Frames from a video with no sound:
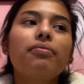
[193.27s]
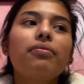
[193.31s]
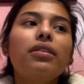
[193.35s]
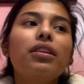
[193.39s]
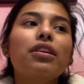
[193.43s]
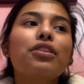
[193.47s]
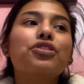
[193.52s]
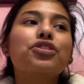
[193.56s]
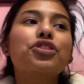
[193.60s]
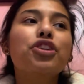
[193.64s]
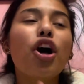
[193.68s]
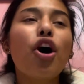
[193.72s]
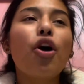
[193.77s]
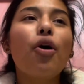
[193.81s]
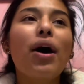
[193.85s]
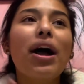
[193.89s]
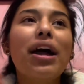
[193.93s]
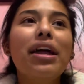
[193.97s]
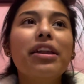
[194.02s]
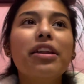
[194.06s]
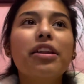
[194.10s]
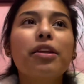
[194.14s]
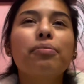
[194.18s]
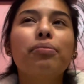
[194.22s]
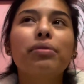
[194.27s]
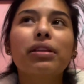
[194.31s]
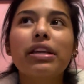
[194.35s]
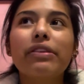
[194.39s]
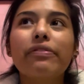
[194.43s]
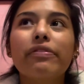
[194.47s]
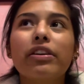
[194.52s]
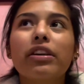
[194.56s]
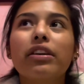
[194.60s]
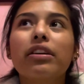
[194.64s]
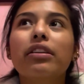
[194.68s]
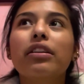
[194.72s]
So I ended up
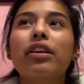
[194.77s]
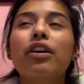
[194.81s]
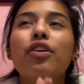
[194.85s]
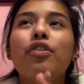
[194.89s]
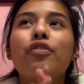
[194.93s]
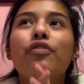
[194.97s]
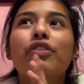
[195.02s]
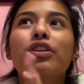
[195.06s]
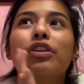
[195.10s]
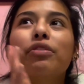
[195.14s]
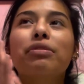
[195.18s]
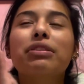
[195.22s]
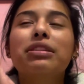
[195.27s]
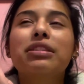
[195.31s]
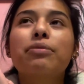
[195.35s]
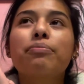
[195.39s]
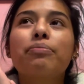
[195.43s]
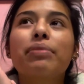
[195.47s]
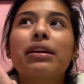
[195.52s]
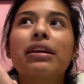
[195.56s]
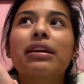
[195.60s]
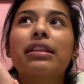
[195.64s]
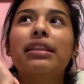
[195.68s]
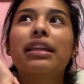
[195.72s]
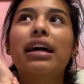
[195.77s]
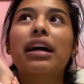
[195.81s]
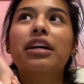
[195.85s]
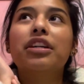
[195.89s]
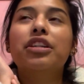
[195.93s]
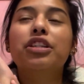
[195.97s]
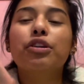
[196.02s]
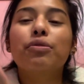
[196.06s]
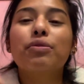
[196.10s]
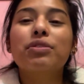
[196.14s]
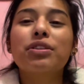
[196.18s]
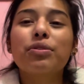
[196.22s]
leaving for the reason being that
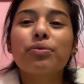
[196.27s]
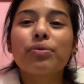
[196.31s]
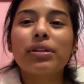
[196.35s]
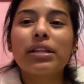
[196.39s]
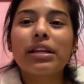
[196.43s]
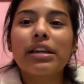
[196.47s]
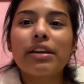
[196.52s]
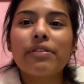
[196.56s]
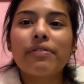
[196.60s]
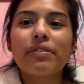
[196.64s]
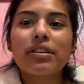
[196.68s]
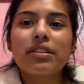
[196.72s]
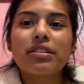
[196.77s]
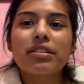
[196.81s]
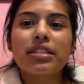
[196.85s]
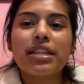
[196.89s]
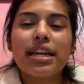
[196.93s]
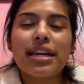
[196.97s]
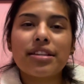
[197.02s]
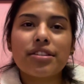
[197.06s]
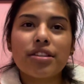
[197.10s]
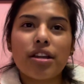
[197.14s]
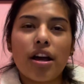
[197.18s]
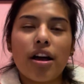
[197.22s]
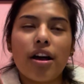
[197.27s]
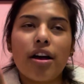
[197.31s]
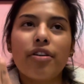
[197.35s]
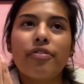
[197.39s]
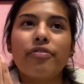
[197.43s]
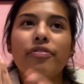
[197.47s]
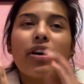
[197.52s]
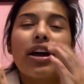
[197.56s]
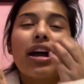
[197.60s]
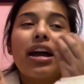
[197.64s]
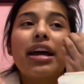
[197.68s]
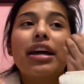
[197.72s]
she wasn't really giving us days off,
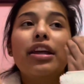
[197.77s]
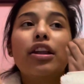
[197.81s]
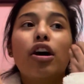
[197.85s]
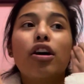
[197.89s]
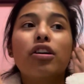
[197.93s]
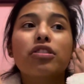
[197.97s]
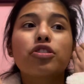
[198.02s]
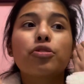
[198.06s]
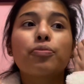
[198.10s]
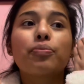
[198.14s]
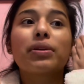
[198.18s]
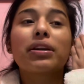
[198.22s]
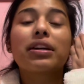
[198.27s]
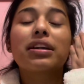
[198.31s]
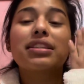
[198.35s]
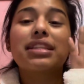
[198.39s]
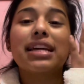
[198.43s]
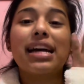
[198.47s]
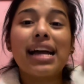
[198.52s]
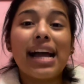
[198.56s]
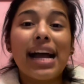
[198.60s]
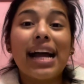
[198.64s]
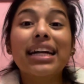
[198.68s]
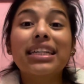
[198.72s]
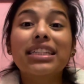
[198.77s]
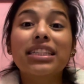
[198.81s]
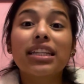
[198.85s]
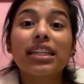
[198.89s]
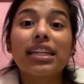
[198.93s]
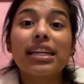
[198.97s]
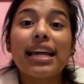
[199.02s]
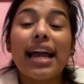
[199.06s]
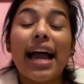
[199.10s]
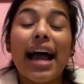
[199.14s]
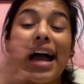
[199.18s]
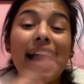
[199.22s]
and also because I
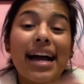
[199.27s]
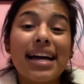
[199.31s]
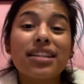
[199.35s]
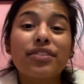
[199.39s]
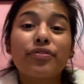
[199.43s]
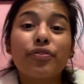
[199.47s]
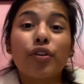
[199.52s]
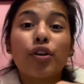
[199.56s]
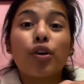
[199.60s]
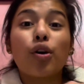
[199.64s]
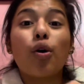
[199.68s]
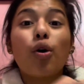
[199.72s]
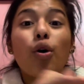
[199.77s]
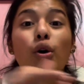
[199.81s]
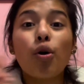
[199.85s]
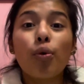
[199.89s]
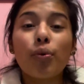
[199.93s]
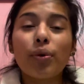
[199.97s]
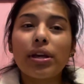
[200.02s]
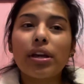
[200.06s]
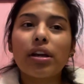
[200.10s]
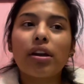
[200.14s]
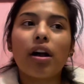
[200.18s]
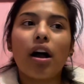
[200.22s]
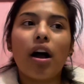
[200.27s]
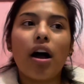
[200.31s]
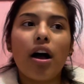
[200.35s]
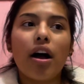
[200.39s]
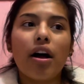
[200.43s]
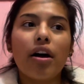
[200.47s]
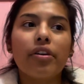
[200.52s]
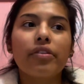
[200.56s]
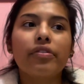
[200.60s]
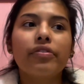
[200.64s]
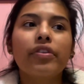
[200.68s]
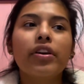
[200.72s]
actually asked for a whole week
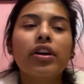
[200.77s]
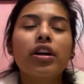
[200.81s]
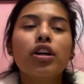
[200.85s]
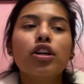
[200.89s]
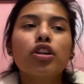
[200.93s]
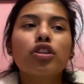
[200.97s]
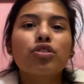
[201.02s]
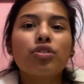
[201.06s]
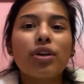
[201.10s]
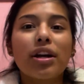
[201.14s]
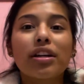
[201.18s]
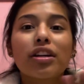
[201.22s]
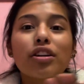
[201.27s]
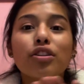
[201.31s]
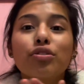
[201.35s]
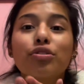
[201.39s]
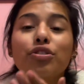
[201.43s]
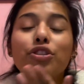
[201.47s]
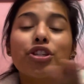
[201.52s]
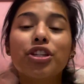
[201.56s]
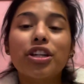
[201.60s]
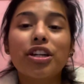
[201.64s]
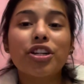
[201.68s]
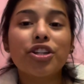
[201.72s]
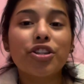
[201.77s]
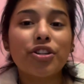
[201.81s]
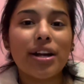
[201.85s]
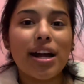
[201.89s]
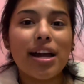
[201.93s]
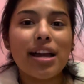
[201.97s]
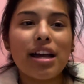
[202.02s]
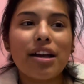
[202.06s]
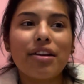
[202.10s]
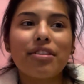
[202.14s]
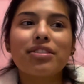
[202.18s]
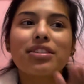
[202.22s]
off so I can do cheer
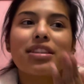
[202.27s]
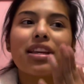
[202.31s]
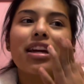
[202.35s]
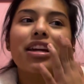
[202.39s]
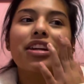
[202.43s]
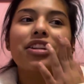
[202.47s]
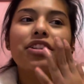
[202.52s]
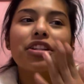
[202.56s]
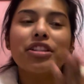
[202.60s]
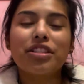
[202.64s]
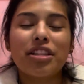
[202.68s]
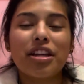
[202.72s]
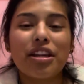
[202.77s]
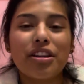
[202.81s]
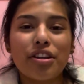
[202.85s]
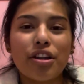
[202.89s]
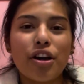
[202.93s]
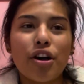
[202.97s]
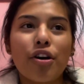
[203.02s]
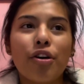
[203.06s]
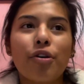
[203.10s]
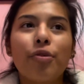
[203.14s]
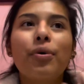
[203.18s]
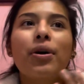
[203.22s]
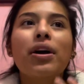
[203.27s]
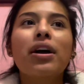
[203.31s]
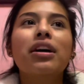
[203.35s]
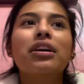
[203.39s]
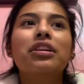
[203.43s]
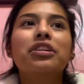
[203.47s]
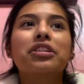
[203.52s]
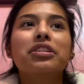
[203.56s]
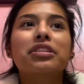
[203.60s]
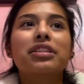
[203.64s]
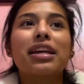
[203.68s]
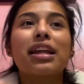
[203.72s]
tryouts, and she said no.
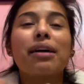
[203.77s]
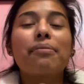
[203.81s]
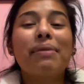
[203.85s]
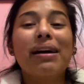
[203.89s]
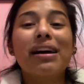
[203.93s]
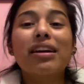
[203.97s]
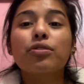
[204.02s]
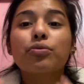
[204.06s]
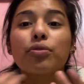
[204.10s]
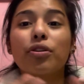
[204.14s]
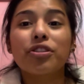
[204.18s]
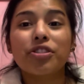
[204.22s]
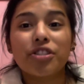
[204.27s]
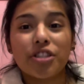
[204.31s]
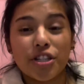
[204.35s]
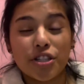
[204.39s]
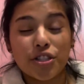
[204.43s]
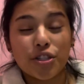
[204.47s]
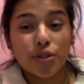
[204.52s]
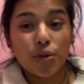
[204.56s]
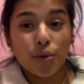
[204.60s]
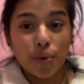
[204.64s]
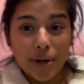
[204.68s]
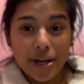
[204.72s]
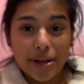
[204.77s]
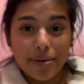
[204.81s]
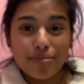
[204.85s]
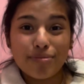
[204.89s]
She said I might as well just quit.